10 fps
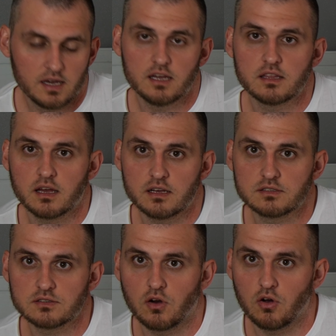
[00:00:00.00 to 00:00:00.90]
It
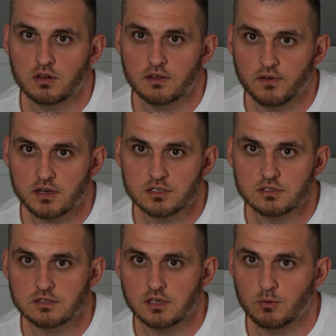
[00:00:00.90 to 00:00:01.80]
has all the
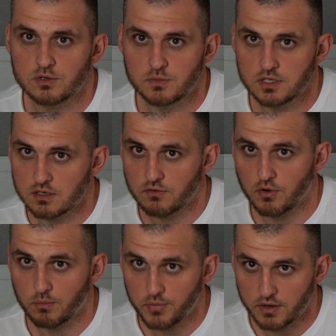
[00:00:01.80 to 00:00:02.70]
functions I was missing
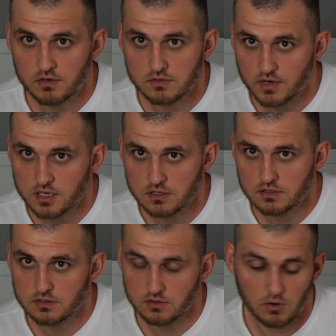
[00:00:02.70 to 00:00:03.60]
from previous versions,
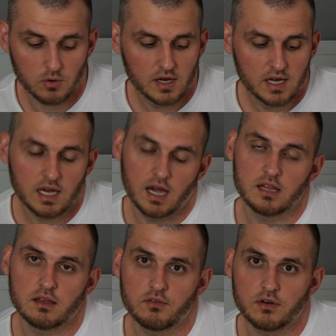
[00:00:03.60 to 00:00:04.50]
so I
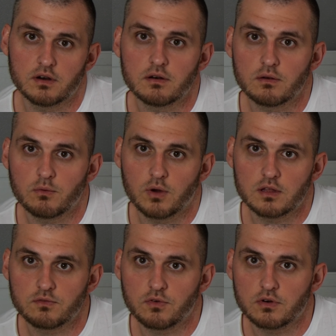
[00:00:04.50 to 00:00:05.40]
never
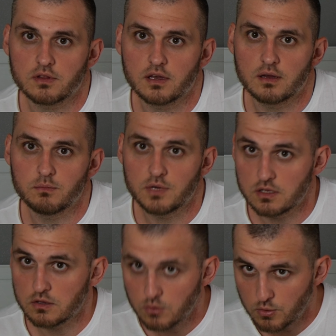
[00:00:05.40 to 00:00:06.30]
went for the
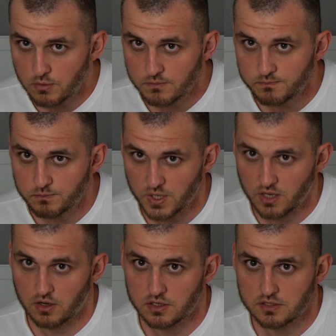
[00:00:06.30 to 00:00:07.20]
Mini 2
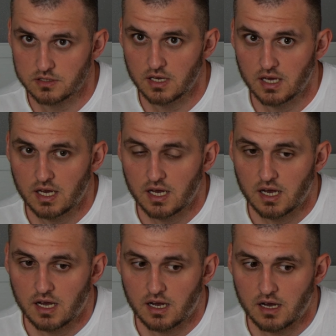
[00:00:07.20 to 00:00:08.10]
because
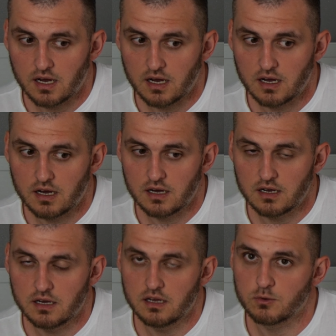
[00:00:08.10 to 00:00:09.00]

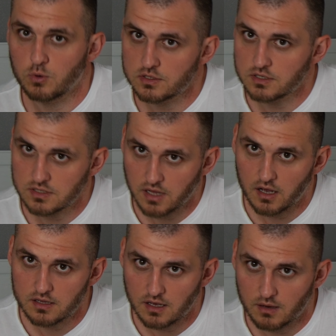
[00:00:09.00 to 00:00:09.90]
it was a
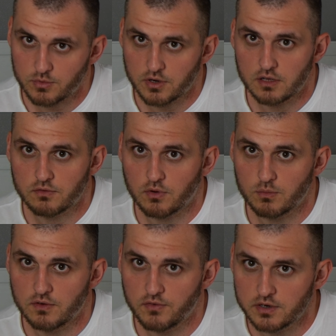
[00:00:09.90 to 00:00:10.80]
slight upgrade from
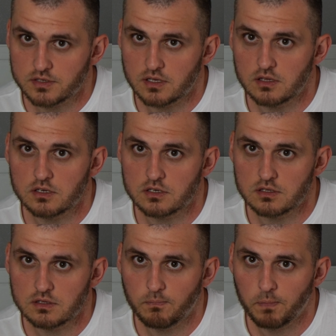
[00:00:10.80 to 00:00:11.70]
the first
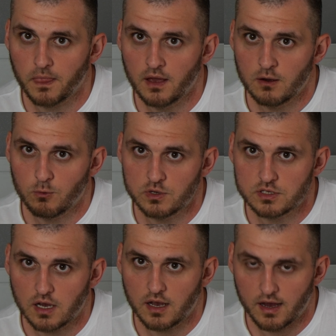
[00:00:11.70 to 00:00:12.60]
edition, which
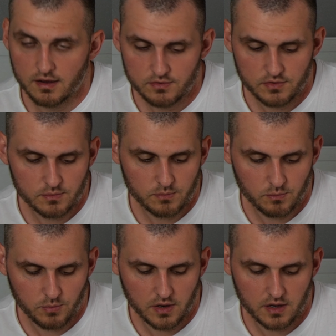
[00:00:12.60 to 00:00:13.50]
I have,
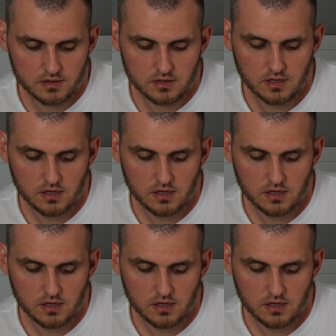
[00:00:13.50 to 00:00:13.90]
but